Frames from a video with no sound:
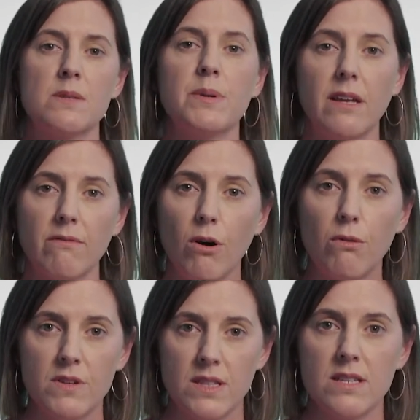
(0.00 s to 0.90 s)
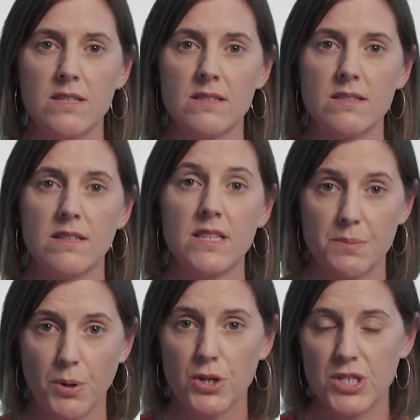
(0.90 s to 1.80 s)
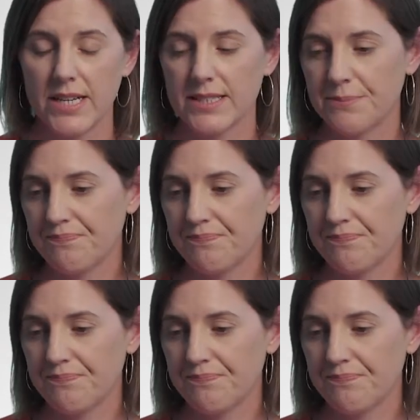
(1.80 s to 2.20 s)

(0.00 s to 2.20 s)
to be involved in this project.